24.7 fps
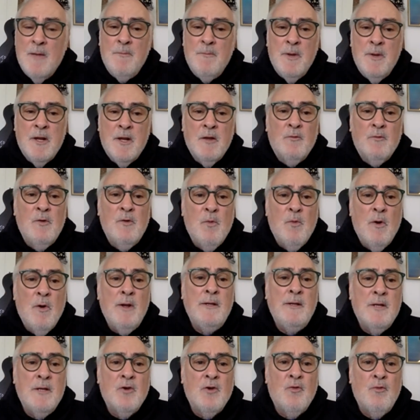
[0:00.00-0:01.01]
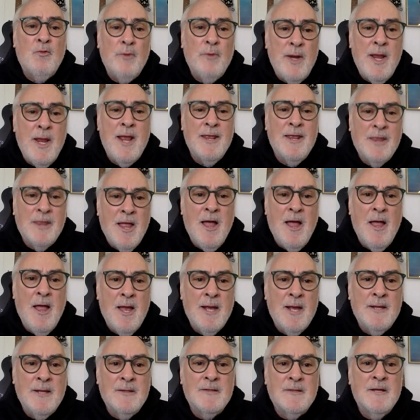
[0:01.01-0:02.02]
because we wanted to create
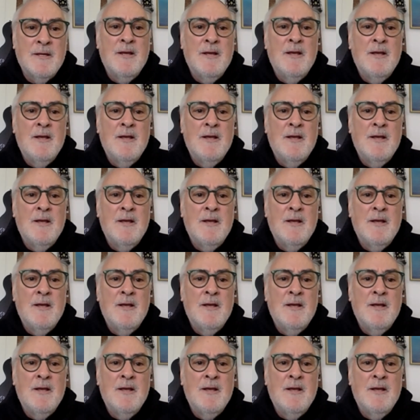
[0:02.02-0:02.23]
lines.